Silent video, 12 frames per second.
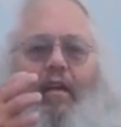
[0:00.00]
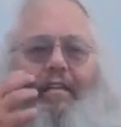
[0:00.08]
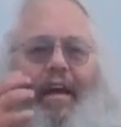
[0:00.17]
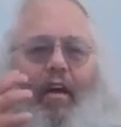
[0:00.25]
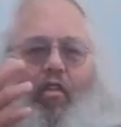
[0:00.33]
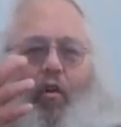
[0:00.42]

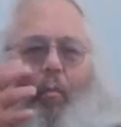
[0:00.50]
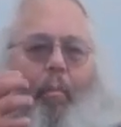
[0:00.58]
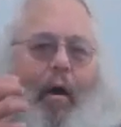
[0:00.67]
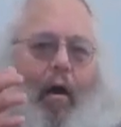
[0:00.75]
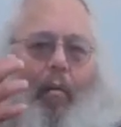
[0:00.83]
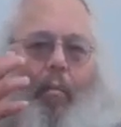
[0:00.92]
tear their
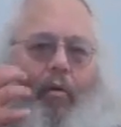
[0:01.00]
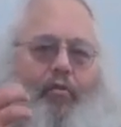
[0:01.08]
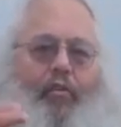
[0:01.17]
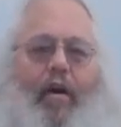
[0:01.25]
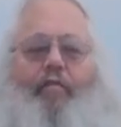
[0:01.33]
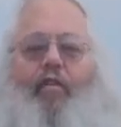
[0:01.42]

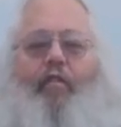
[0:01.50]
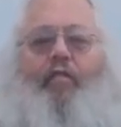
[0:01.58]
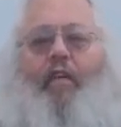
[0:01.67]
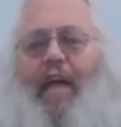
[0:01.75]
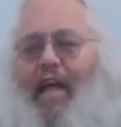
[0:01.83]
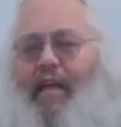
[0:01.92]
barbels off their
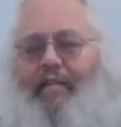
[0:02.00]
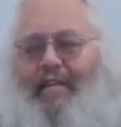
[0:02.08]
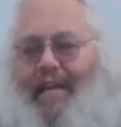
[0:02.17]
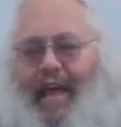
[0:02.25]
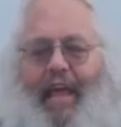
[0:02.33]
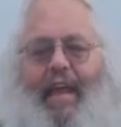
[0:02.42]
face
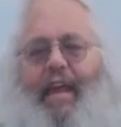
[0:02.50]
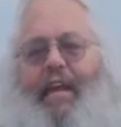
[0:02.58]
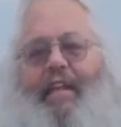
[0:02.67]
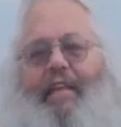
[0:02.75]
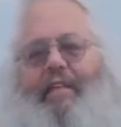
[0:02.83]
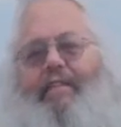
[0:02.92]
digging
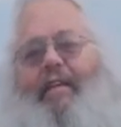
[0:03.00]
into the